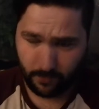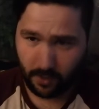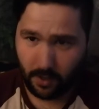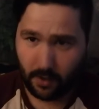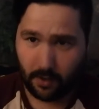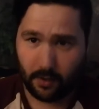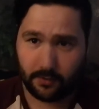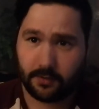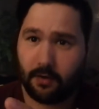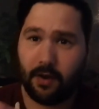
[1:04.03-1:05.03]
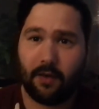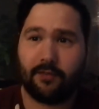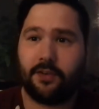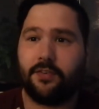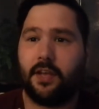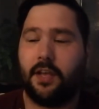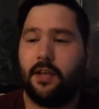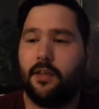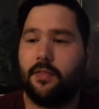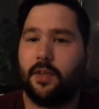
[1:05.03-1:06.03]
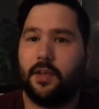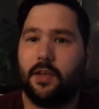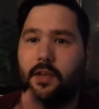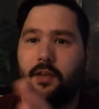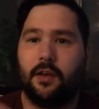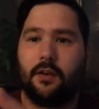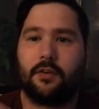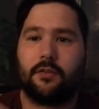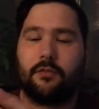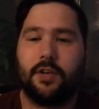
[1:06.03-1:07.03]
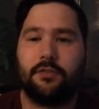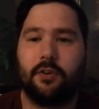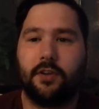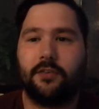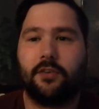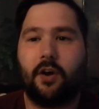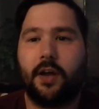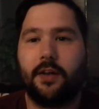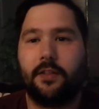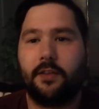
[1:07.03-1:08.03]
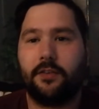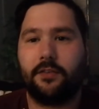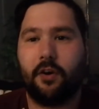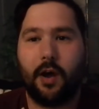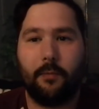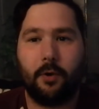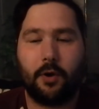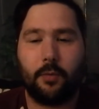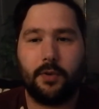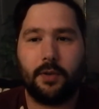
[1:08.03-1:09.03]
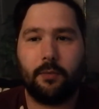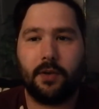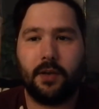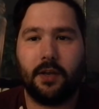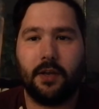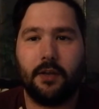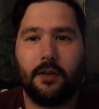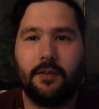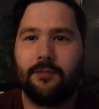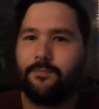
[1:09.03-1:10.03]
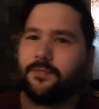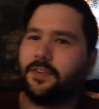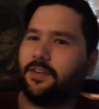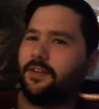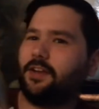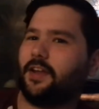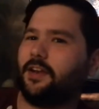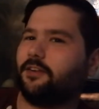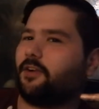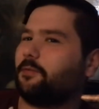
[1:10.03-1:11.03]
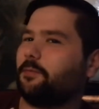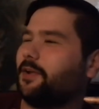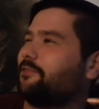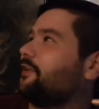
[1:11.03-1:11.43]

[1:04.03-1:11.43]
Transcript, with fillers: Uh, don't have to see the creature inside it this time like we did with the getting interrupted by the